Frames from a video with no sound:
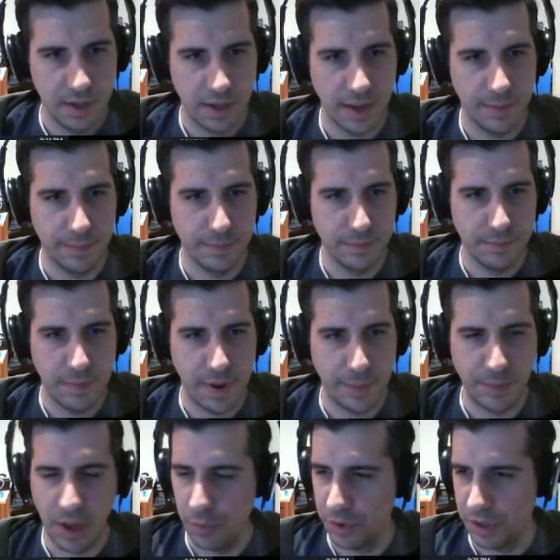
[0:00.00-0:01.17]
I'm
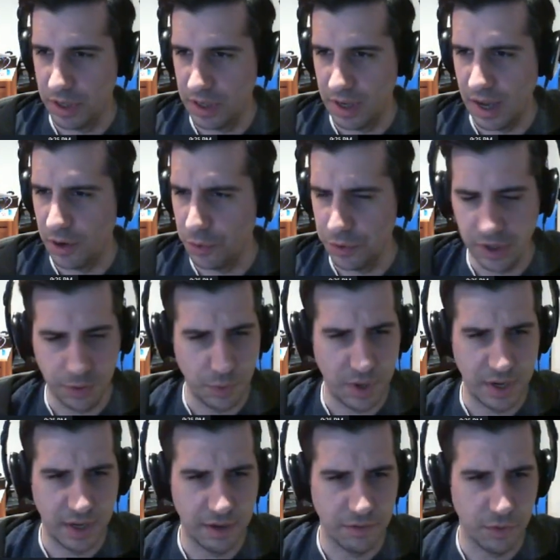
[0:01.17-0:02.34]
not really, I don't really want
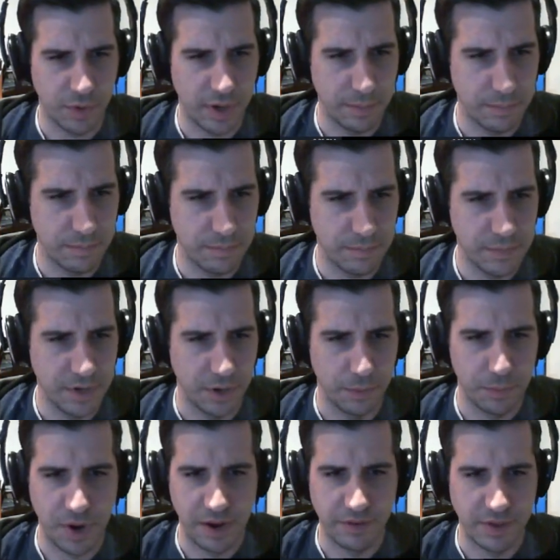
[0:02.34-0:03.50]
to give away, you know,
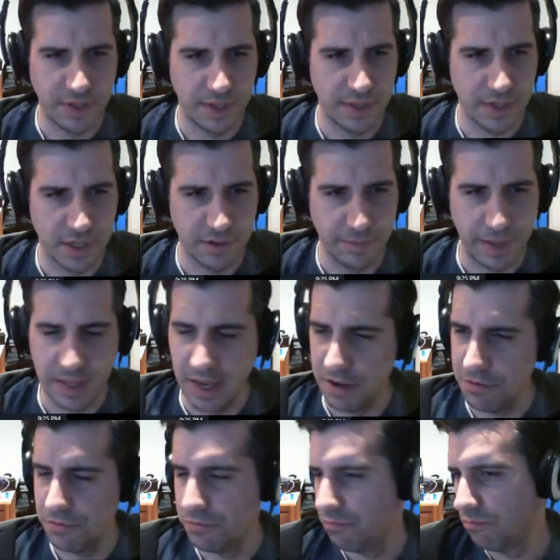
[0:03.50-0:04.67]
private details of my
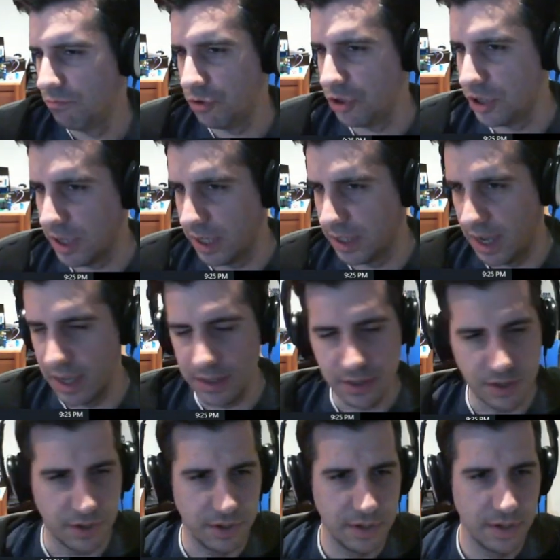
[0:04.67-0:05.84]
life just like that,
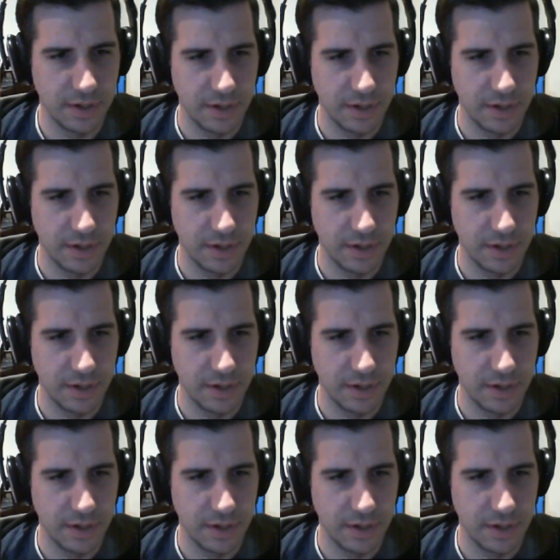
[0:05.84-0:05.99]
so